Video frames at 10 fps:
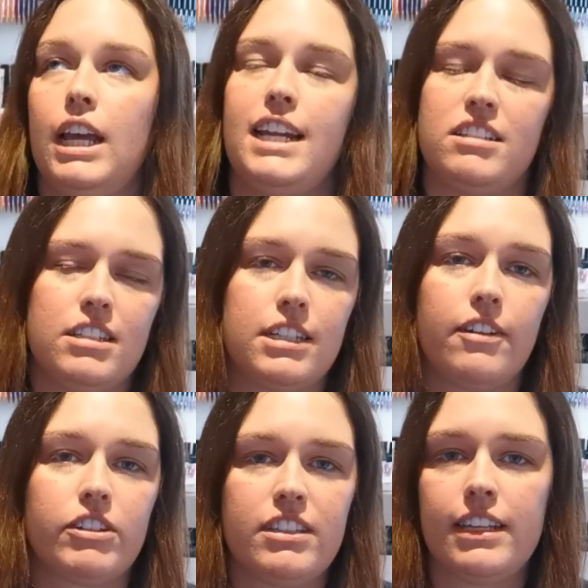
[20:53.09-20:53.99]
edited and
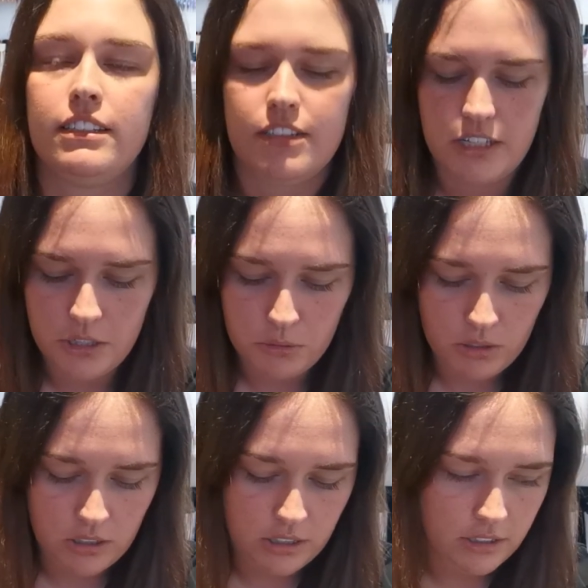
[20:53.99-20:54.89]
everything.
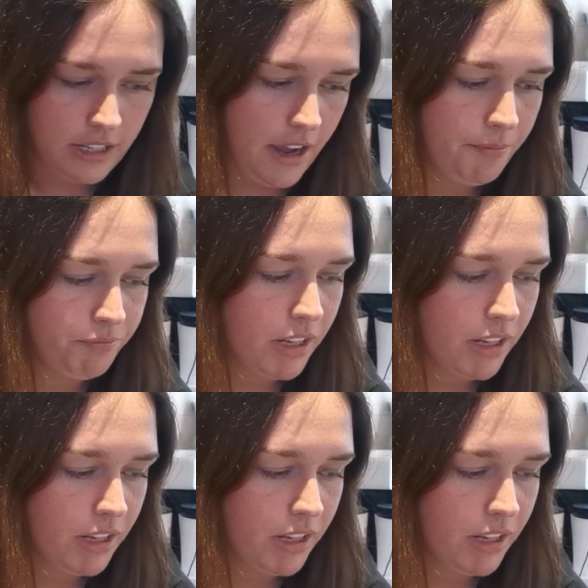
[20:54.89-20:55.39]
So yeah.